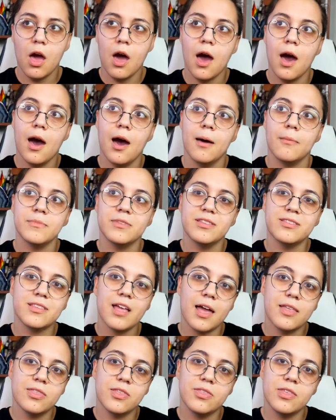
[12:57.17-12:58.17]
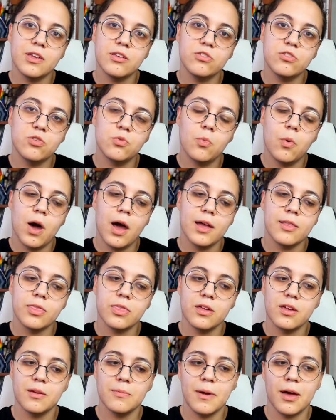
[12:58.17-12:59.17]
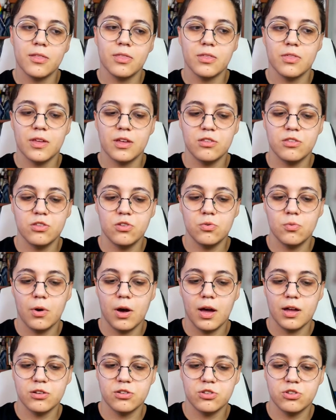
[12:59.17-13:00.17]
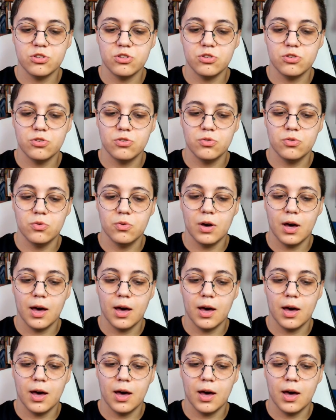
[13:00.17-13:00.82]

um, decide the things you want, think about the things you want to